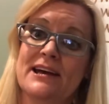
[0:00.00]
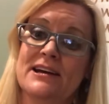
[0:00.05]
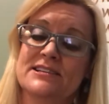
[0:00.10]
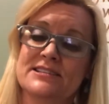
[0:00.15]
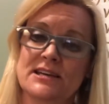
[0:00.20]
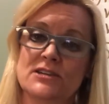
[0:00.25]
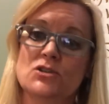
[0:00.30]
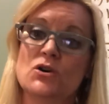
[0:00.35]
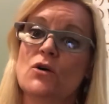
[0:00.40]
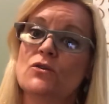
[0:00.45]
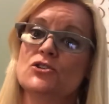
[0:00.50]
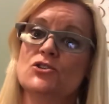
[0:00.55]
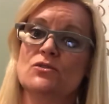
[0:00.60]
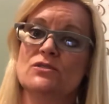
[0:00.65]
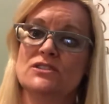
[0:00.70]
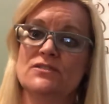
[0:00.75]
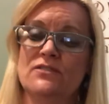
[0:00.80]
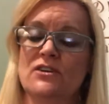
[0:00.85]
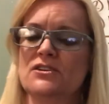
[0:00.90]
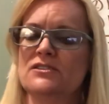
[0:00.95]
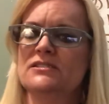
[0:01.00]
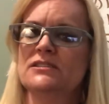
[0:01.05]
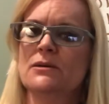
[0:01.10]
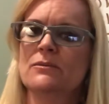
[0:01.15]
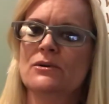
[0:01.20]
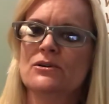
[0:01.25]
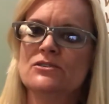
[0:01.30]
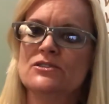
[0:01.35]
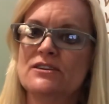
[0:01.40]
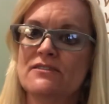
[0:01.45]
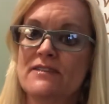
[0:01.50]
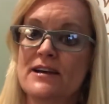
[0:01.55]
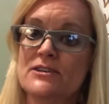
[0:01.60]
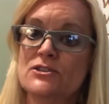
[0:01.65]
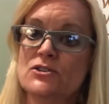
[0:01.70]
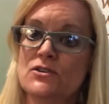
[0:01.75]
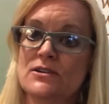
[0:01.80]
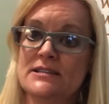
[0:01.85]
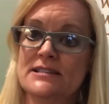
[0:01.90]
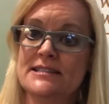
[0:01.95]
Because I told you it's very similar to
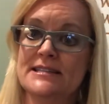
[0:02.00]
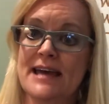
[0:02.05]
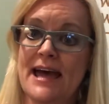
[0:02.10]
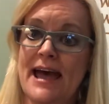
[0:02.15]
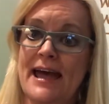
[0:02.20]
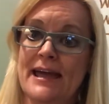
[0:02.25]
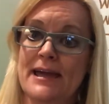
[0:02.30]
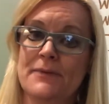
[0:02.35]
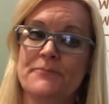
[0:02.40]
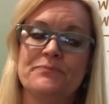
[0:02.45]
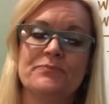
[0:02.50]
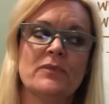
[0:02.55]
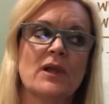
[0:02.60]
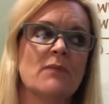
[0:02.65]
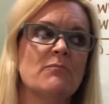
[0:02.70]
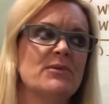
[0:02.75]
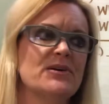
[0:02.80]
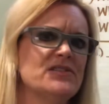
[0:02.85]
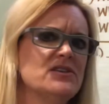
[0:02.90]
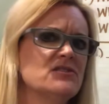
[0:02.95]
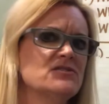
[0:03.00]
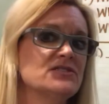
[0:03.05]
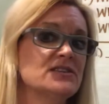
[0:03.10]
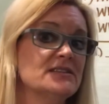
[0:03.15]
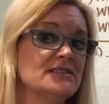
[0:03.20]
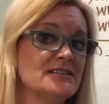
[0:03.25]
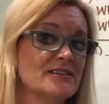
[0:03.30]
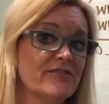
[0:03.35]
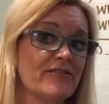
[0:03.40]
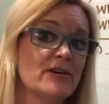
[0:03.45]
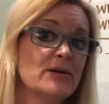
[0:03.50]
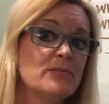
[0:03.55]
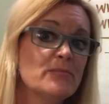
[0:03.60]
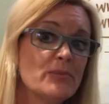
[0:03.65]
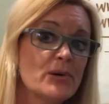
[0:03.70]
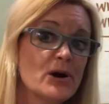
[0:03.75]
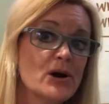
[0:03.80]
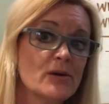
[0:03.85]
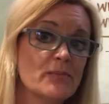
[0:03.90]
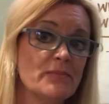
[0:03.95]
Veterans Day, but there's a different
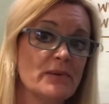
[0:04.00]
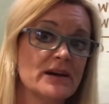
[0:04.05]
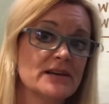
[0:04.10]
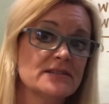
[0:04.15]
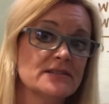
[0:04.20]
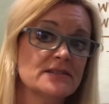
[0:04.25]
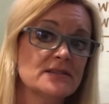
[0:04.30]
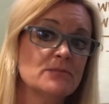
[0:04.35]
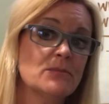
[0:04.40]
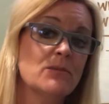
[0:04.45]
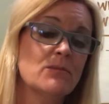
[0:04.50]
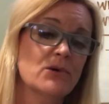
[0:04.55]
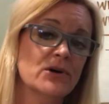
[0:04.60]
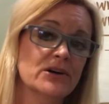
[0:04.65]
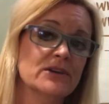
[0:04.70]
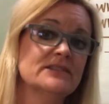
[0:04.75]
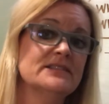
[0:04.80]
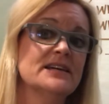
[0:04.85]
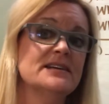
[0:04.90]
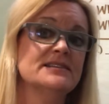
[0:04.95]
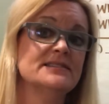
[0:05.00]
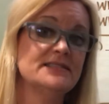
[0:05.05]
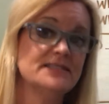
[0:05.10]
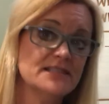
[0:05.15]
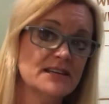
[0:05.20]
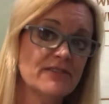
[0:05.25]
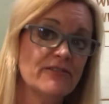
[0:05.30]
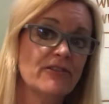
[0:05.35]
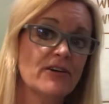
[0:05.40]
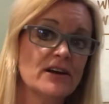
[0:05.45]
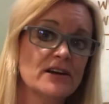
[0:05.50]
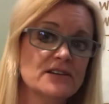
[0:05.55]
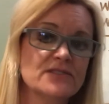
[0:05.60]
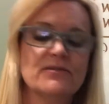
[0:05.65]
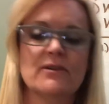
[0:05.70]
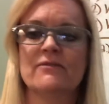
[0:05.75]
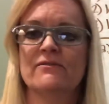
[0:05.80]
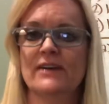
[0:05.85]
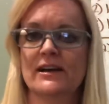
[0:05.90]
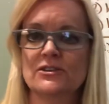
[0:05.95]
purpose. Memorial Day is different
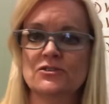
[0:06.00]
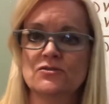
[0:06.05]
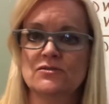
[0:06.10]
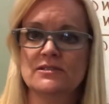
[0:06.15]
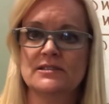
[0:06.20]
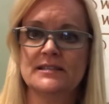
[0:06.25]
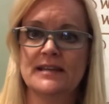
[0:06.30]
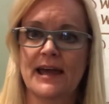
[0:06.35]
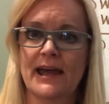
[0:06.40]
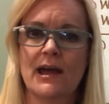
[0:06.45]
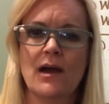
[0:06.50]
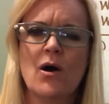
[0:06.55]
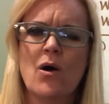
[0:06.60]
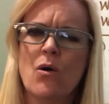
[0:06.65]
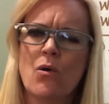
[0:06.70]
from Veterans Day.